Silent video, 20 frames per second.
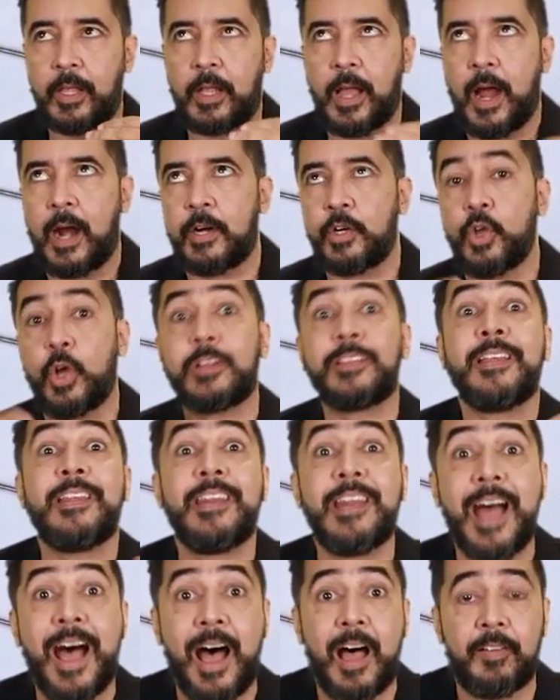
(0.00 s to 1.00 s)
are not
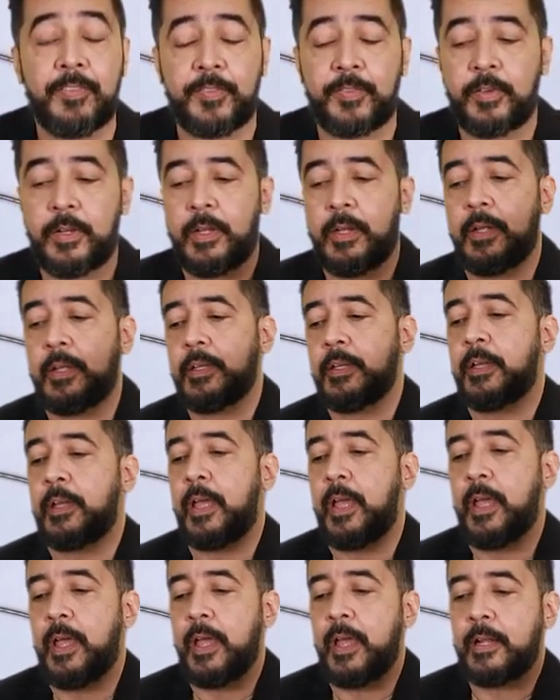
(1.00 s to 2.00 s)
enough.
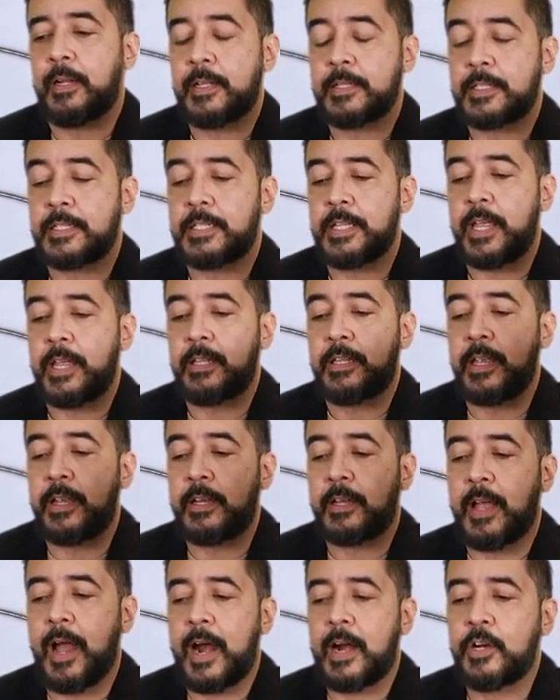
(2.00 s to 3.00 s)
Let's say
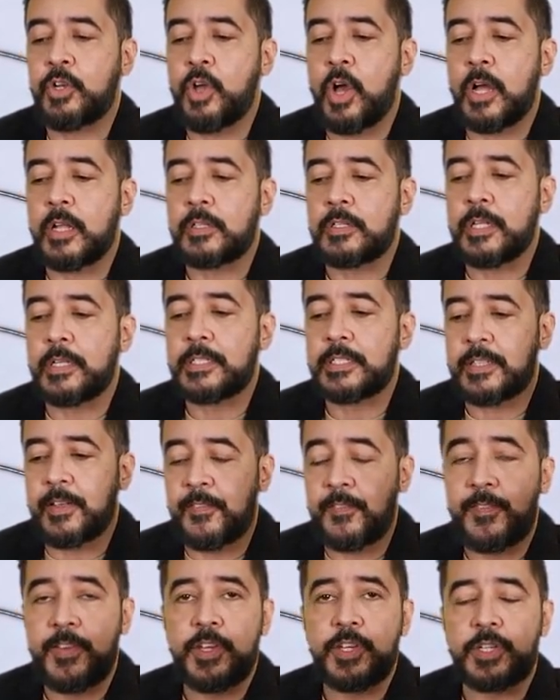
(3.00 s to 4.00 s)
they are not
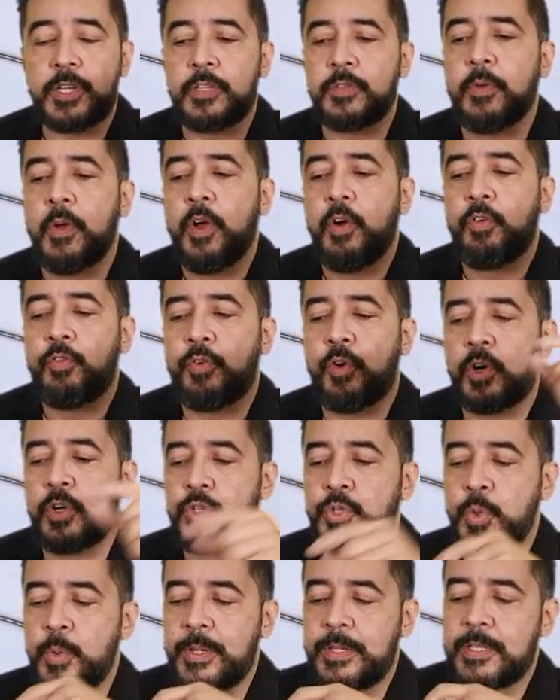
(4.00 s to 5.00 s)
sufficient for
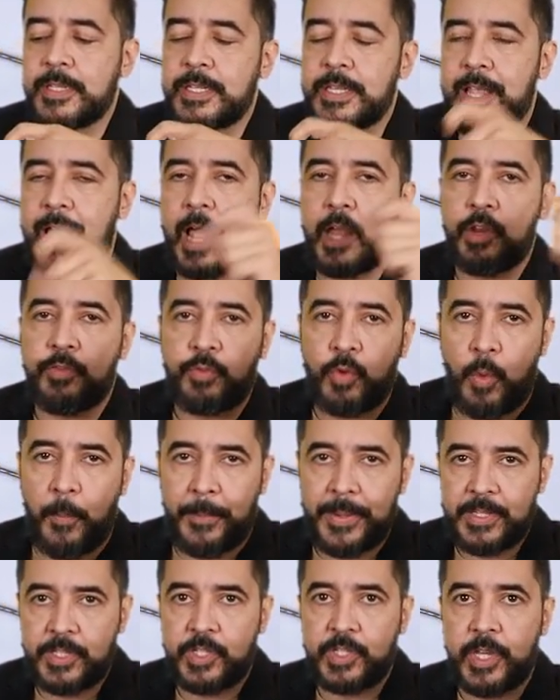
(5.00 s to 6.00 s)
doing this kind of
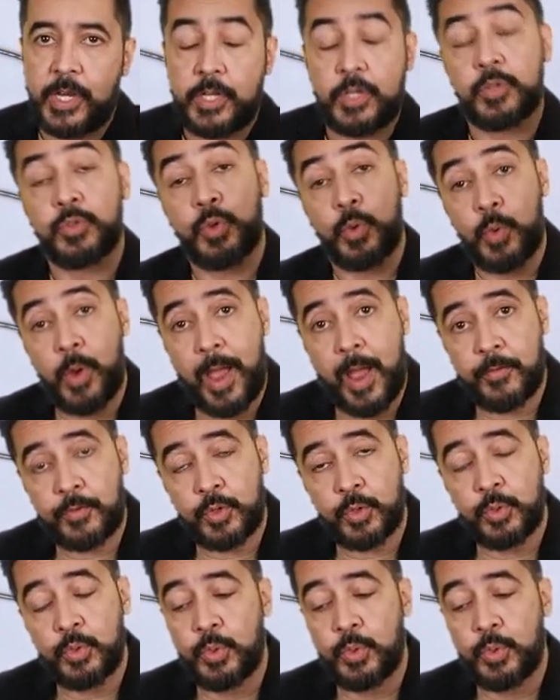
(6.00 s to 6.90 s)
compensation. So you have to